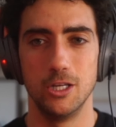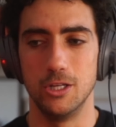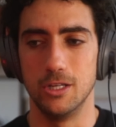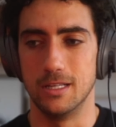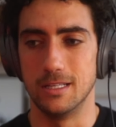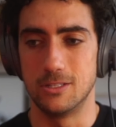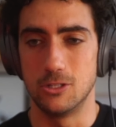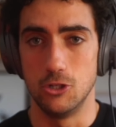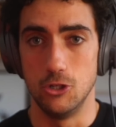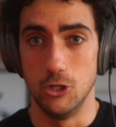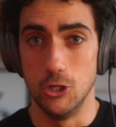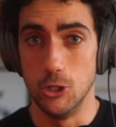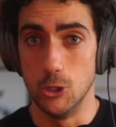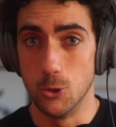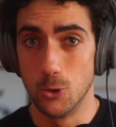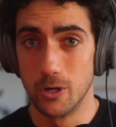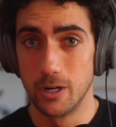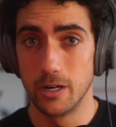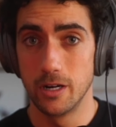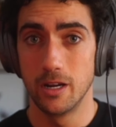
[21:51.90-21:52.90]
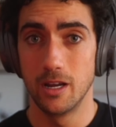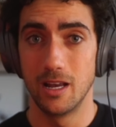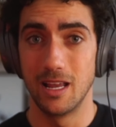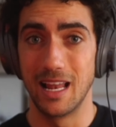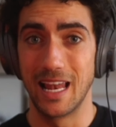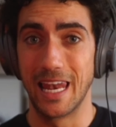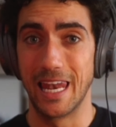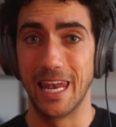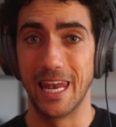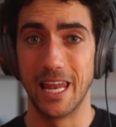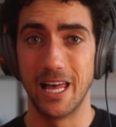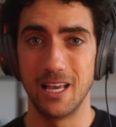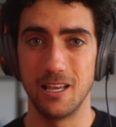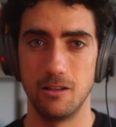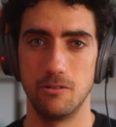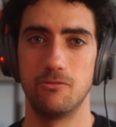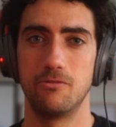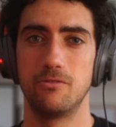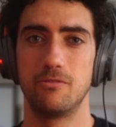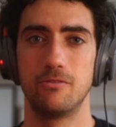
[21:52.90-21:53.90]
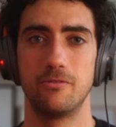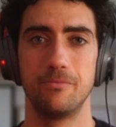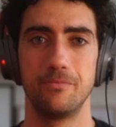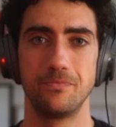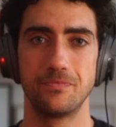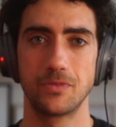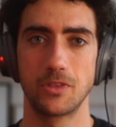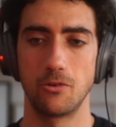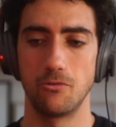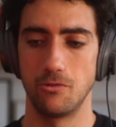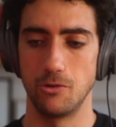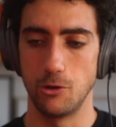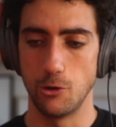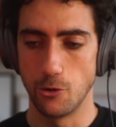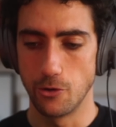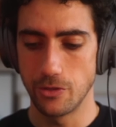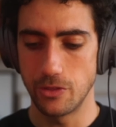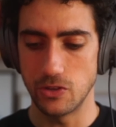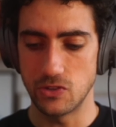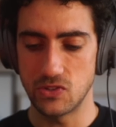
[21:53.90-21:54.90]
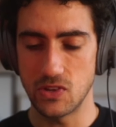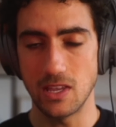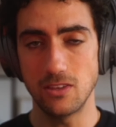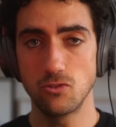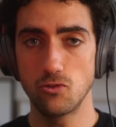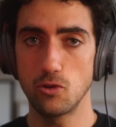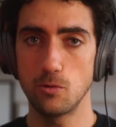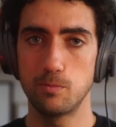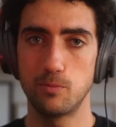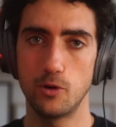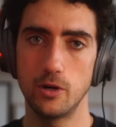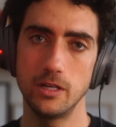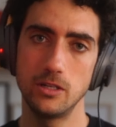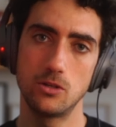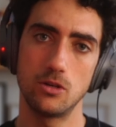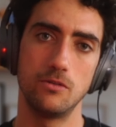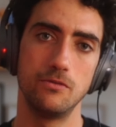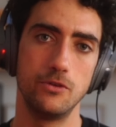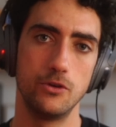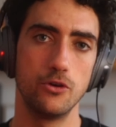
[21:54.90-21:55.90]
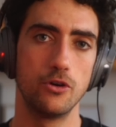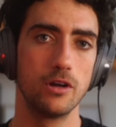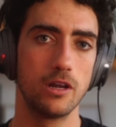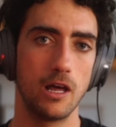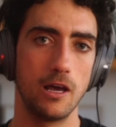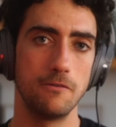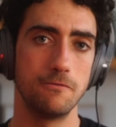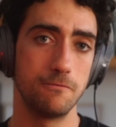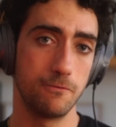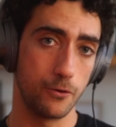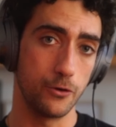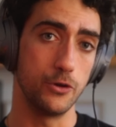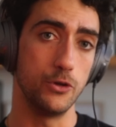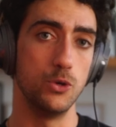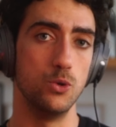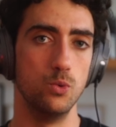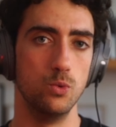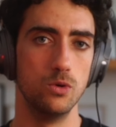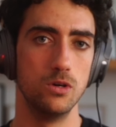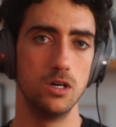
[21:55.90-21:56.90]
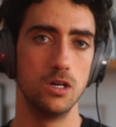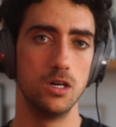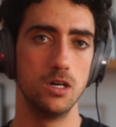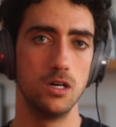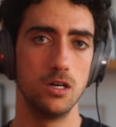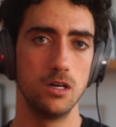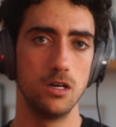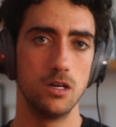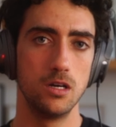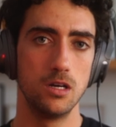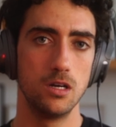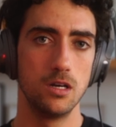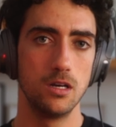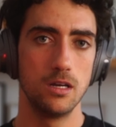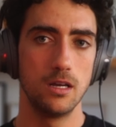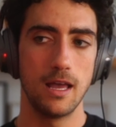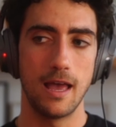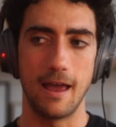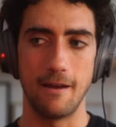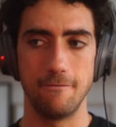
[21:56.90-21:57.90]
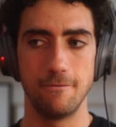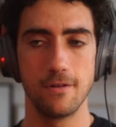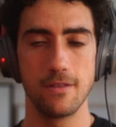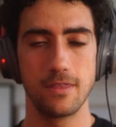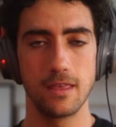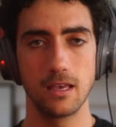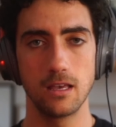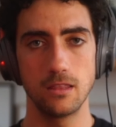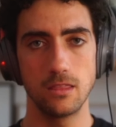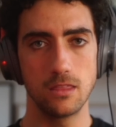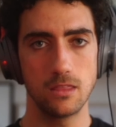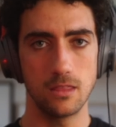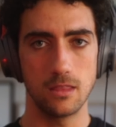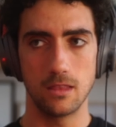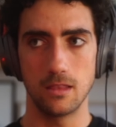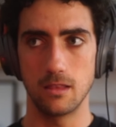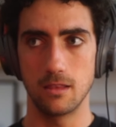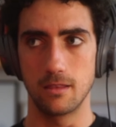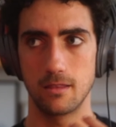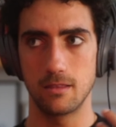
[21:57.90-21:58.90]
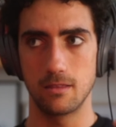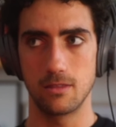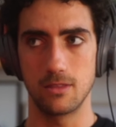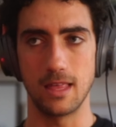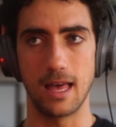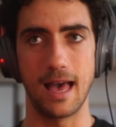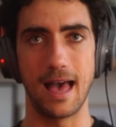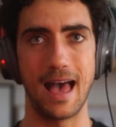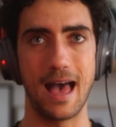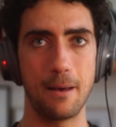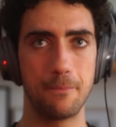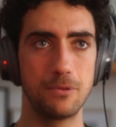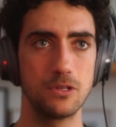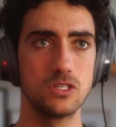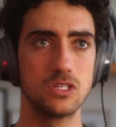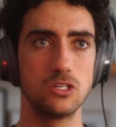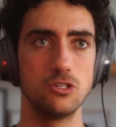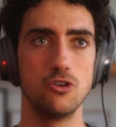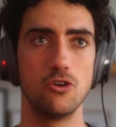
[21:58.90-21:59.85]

It's your life. You're the center point of your life for you. Everything that happens in